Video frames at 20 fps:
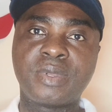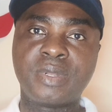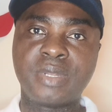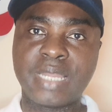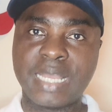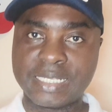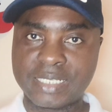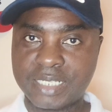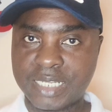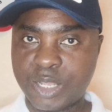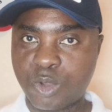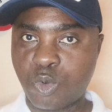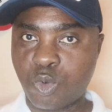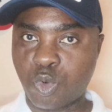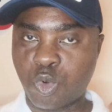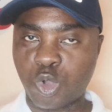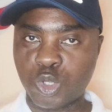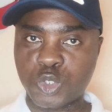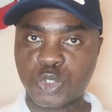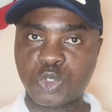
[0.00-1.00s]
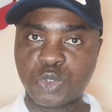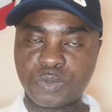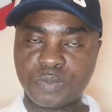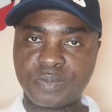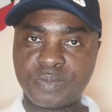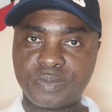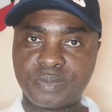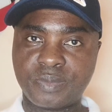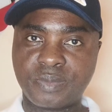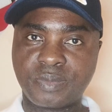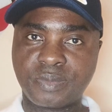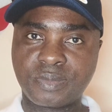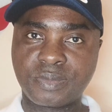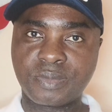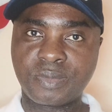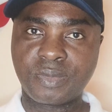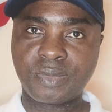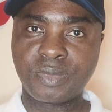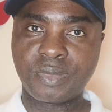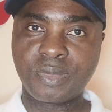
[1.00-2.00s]
That's the cost.
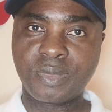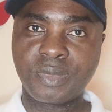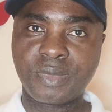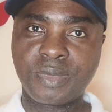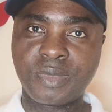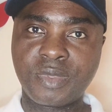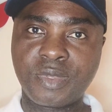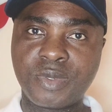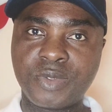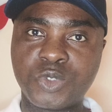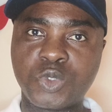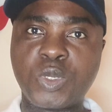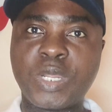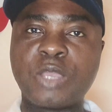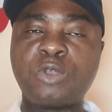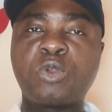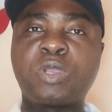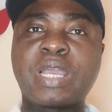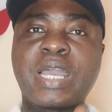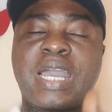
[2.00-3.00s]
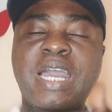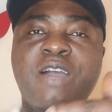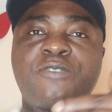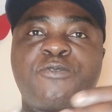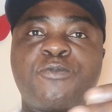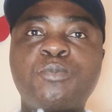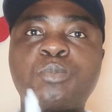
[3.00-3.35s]
So that you can have